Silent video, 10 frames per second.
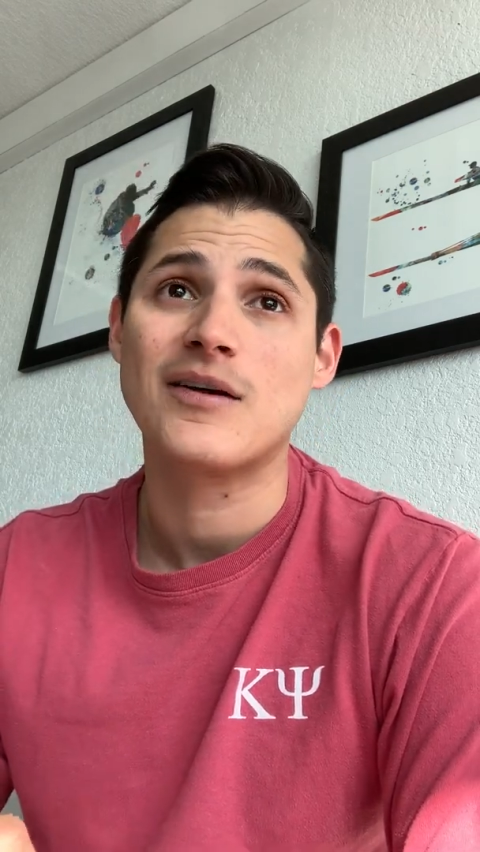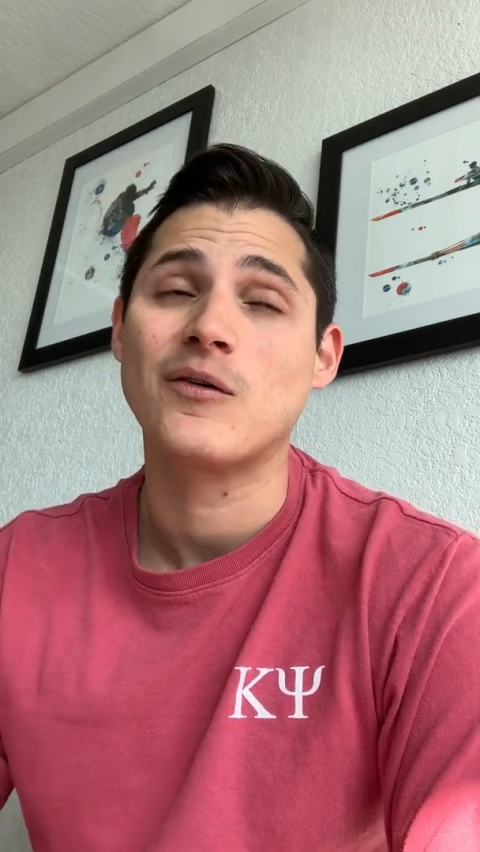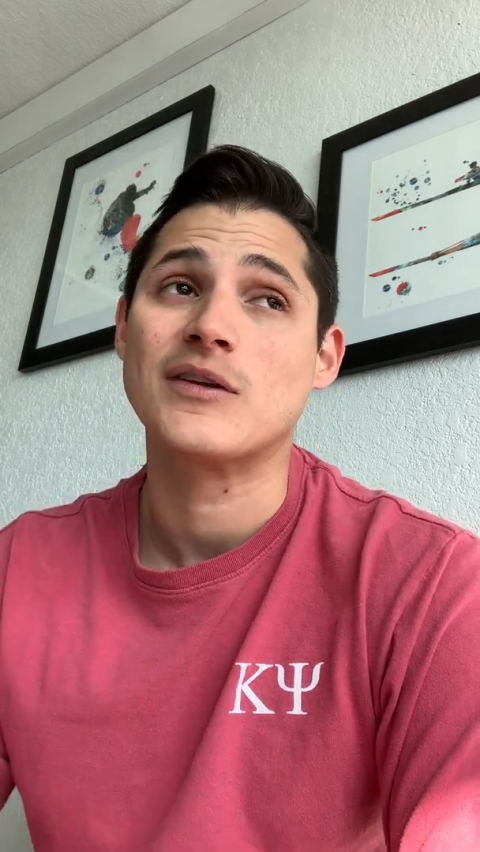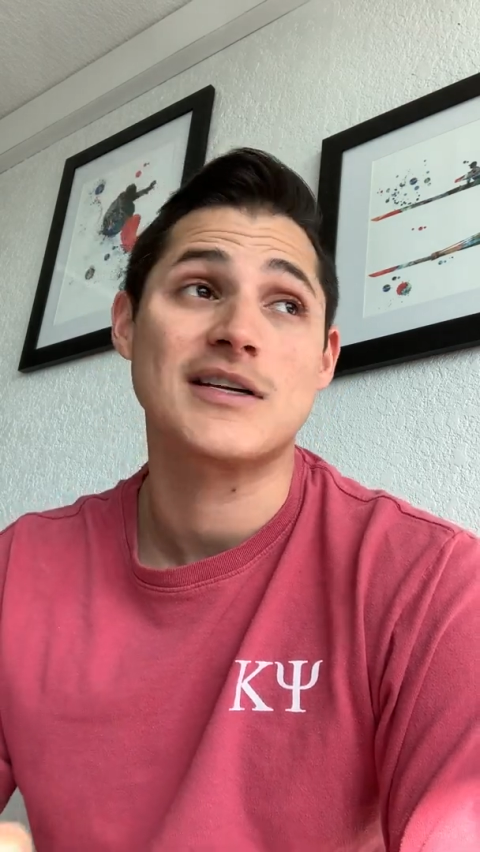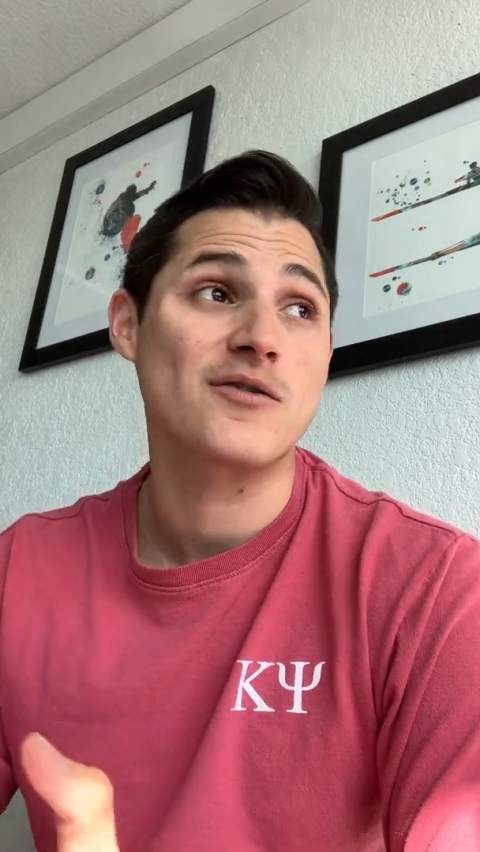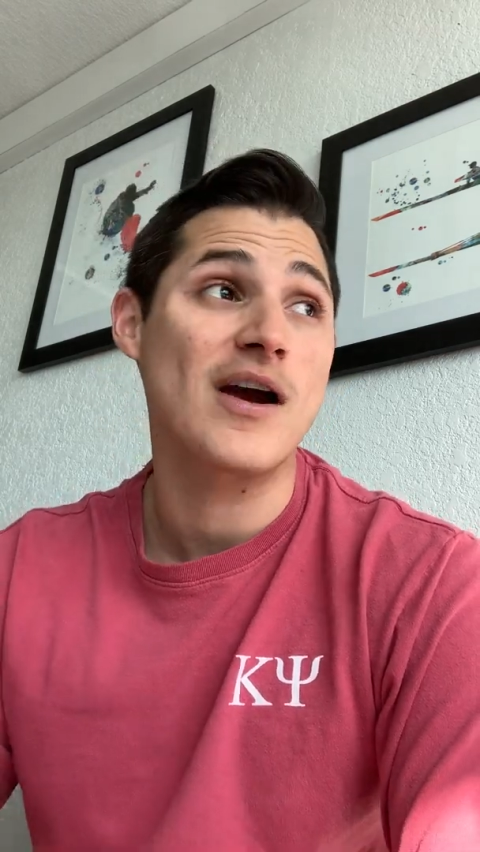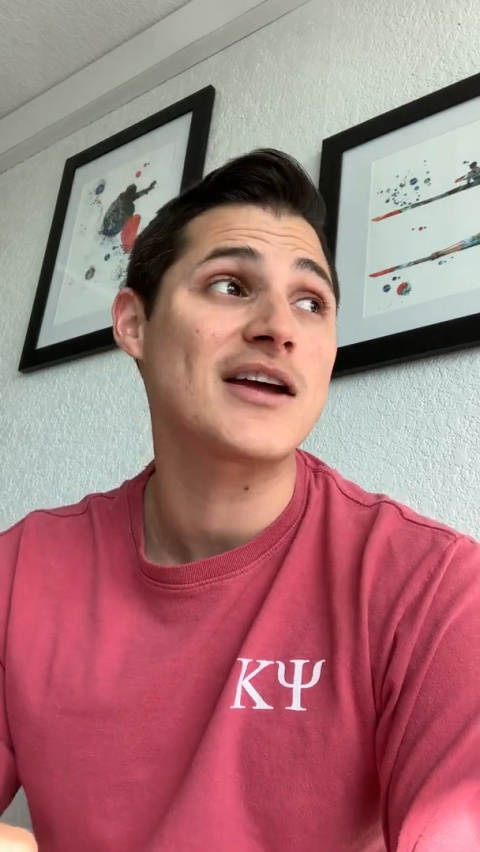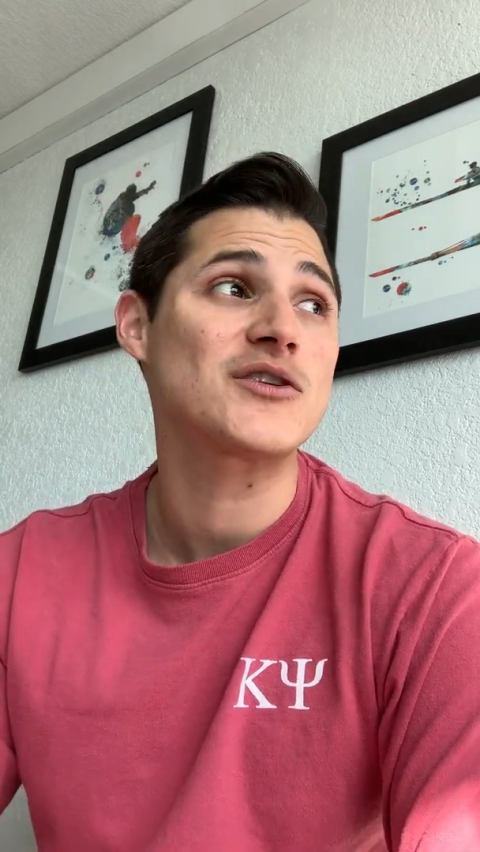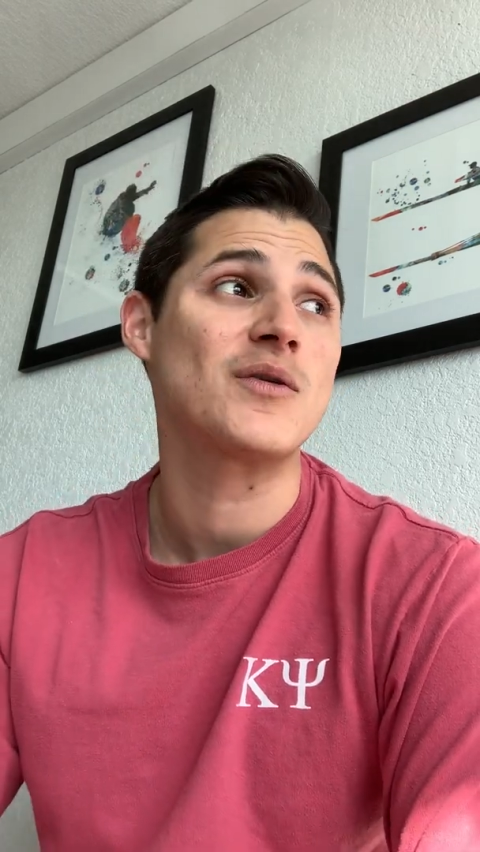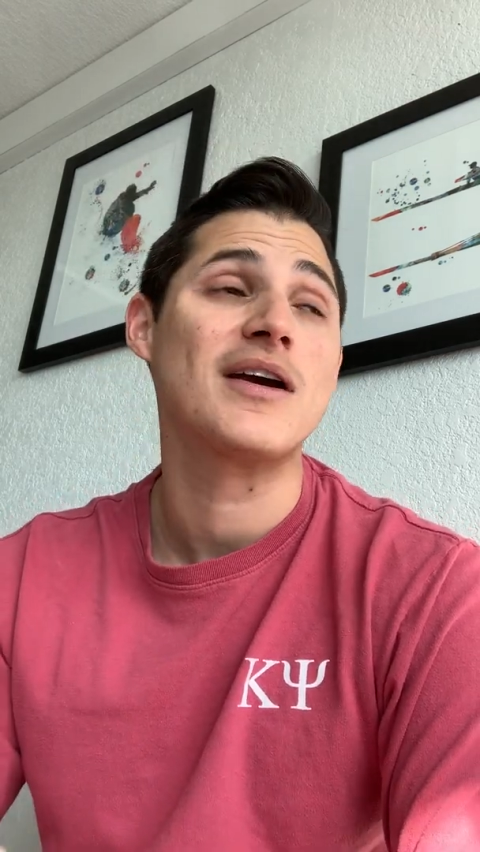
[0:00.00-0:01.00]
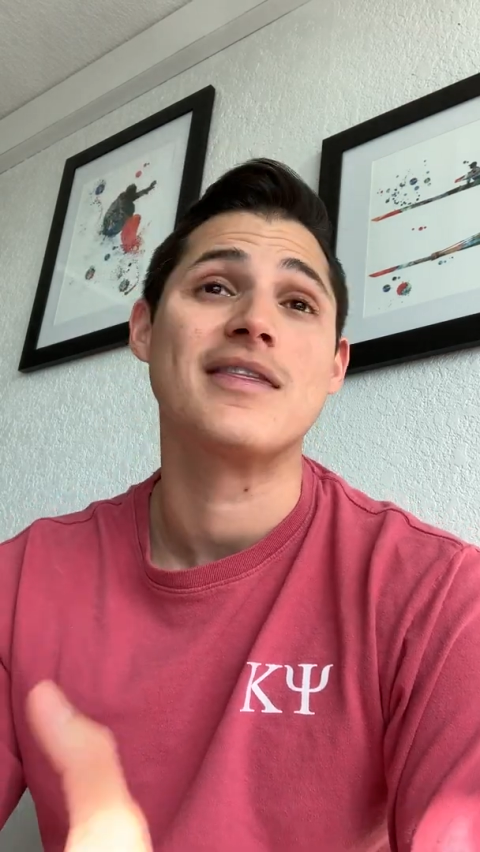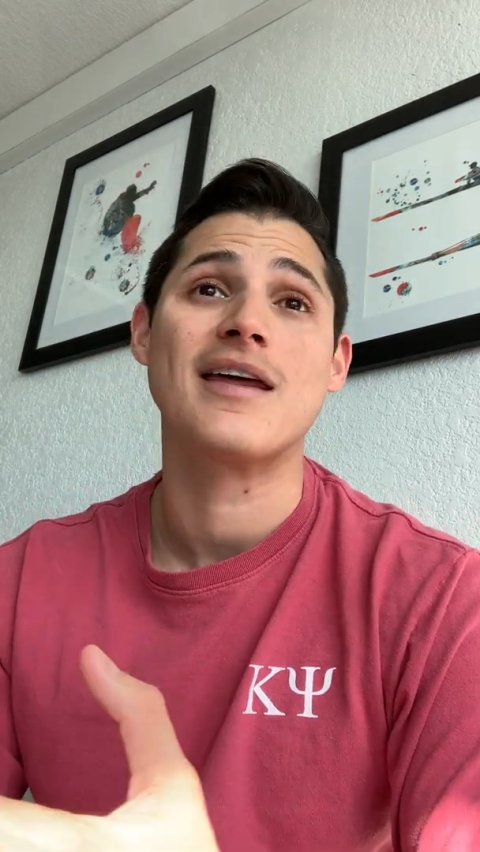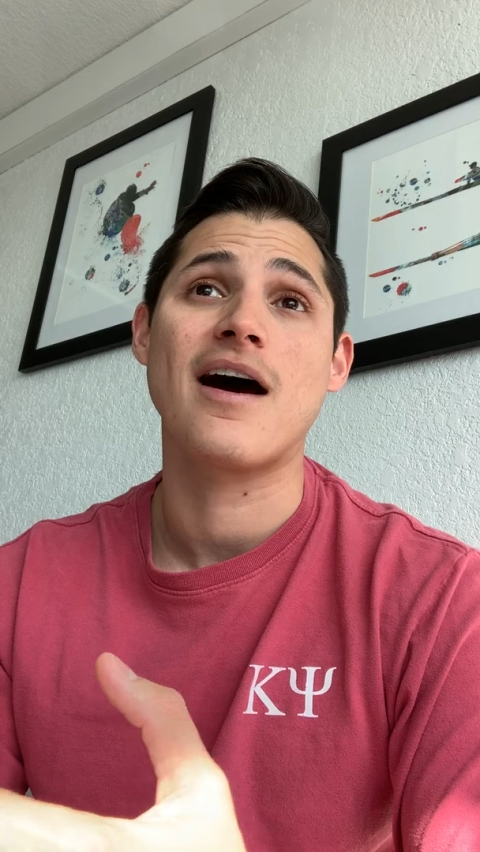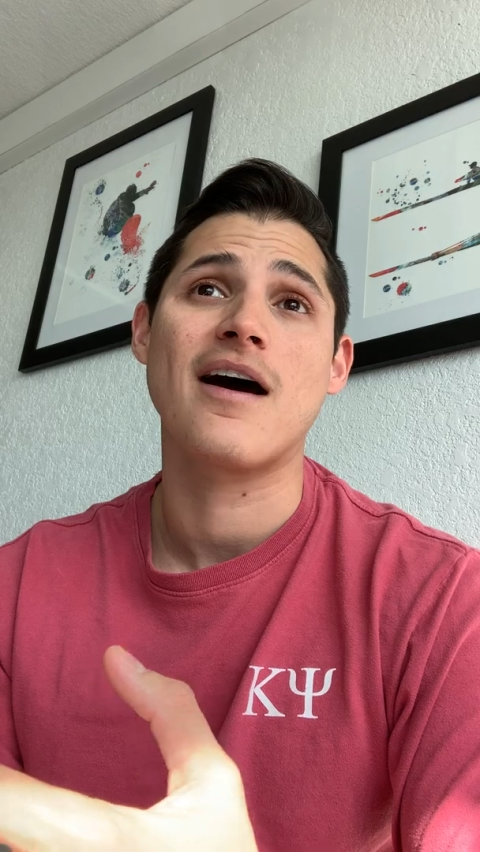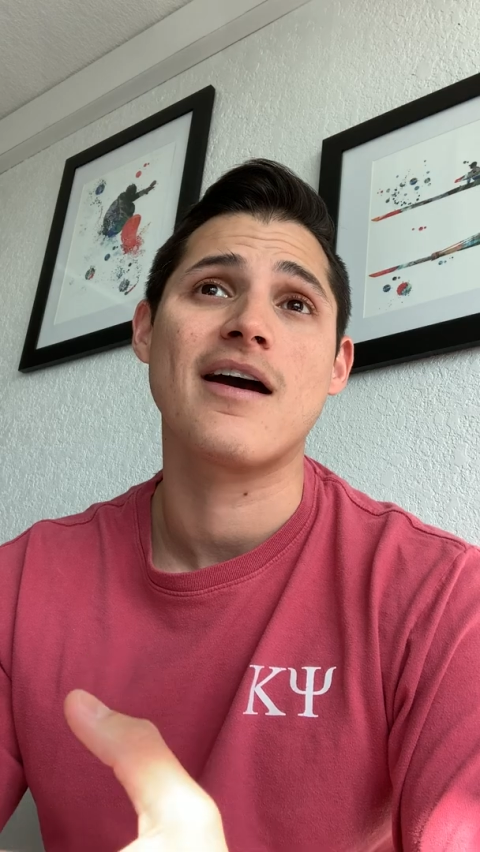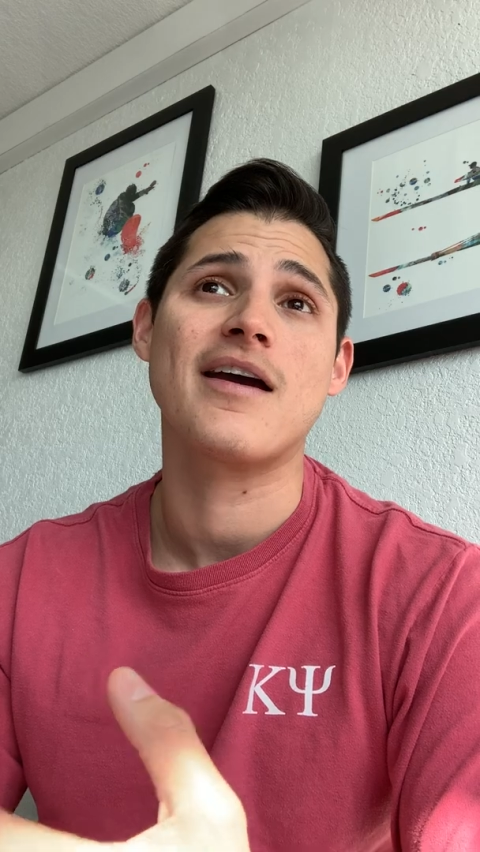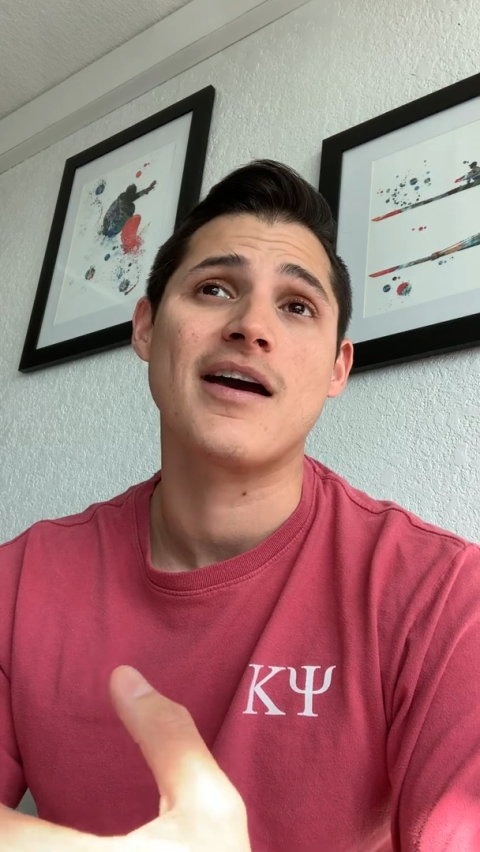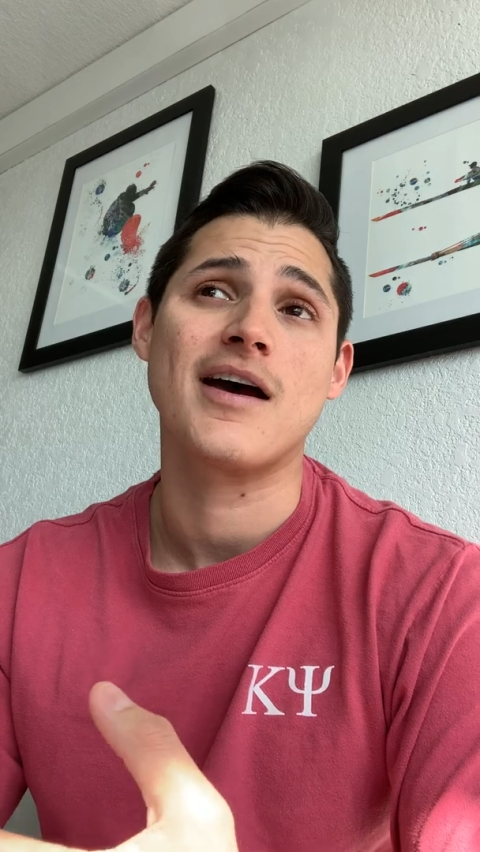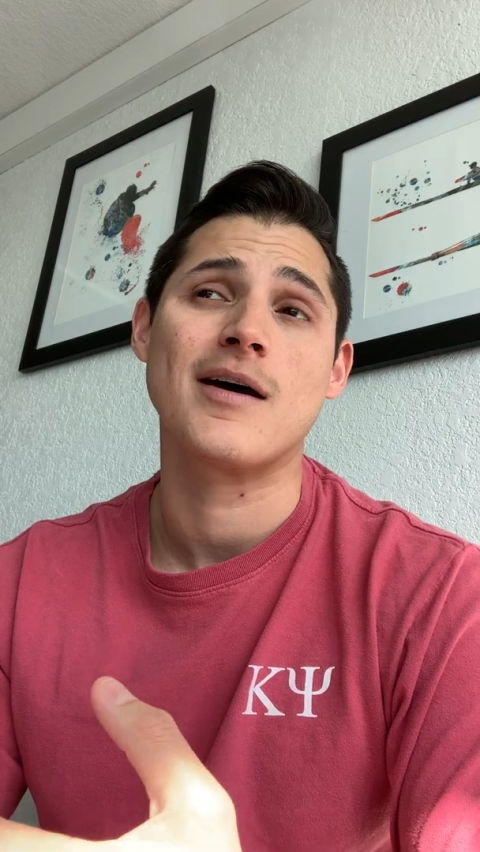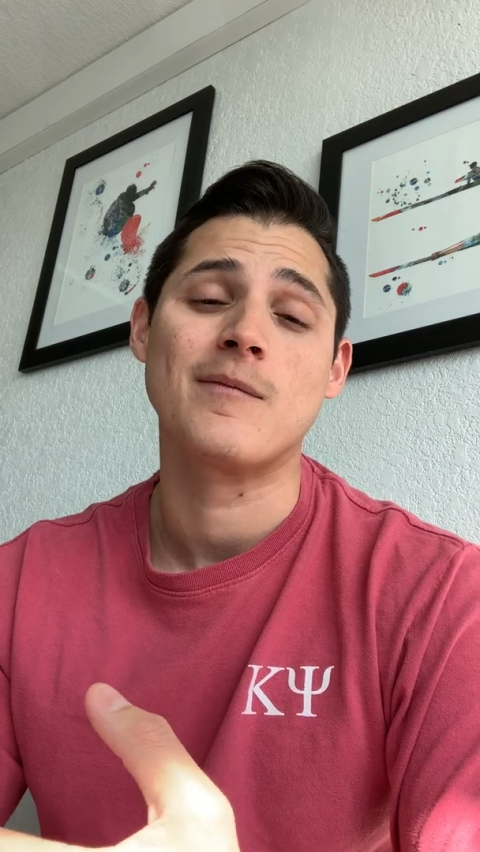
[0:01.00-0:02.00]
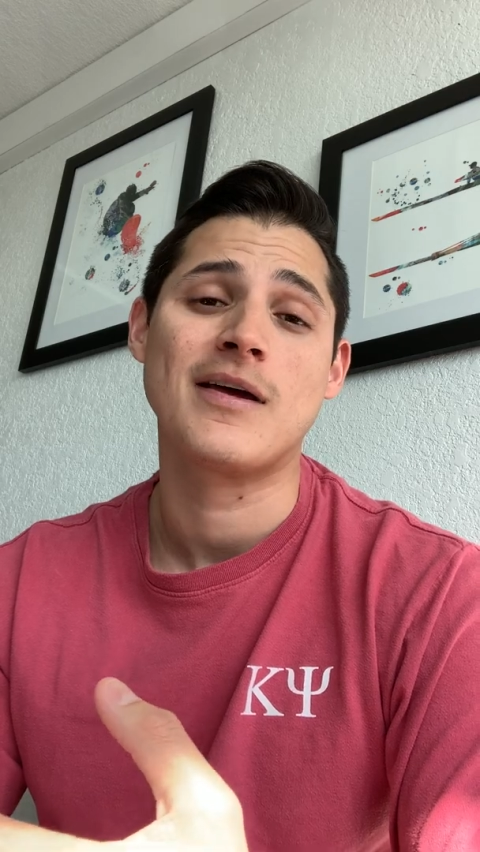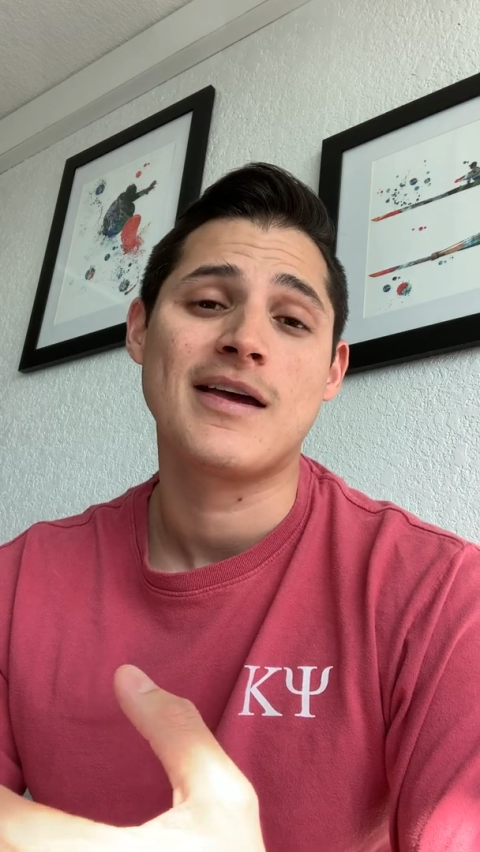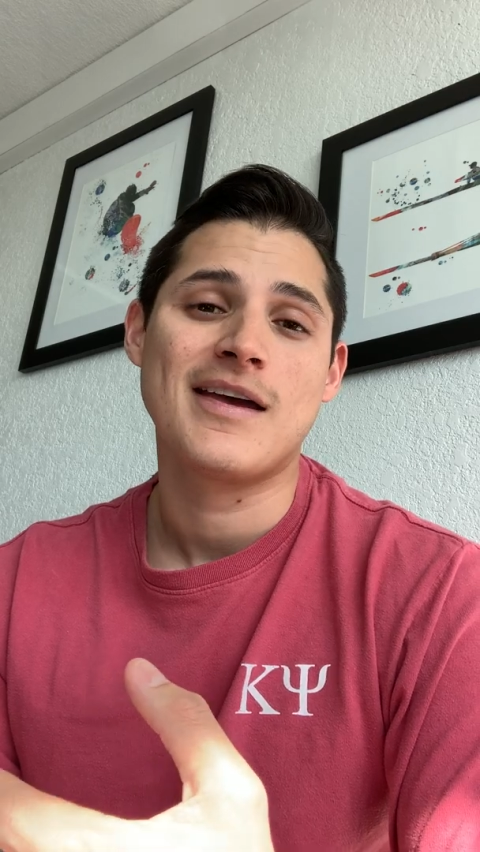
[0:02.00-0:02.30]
once I graduate, that I am